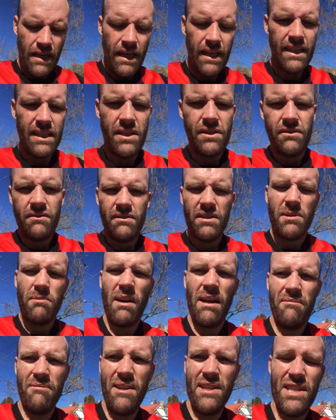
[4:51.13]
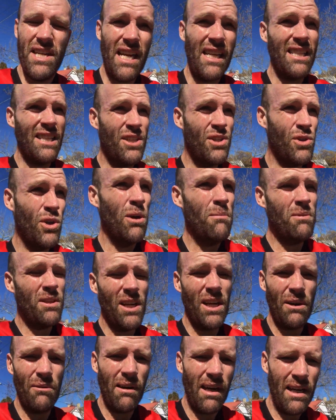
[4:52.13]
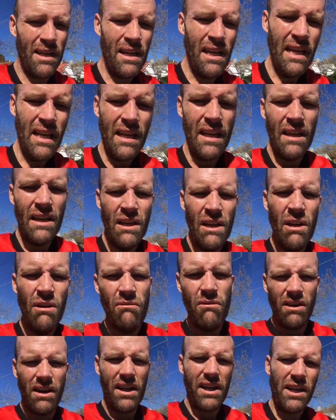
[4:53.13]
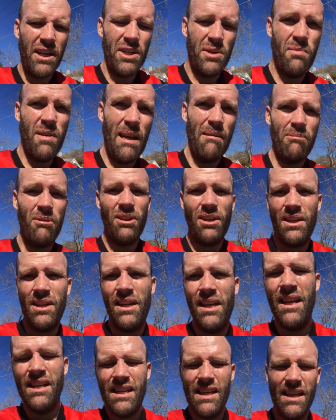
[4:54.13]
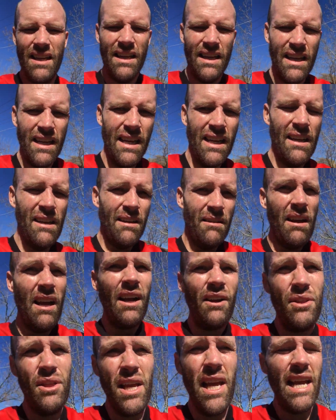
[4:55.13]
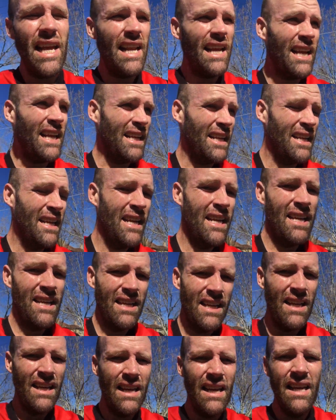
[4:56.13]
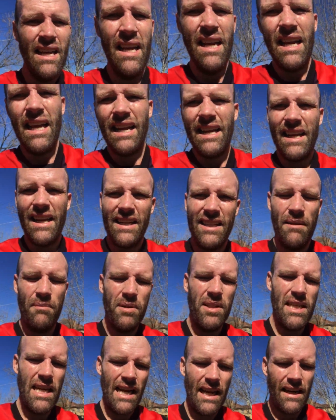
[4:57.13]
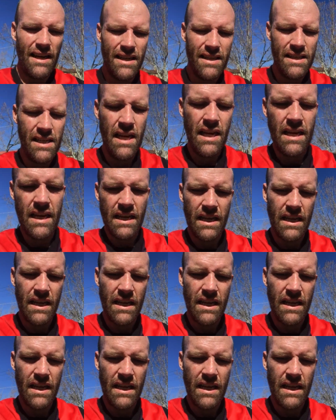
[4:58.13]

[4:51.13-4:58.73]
in this SpudFit Challenge group that I run, where I coach people on healthy eating and eating only potatoes,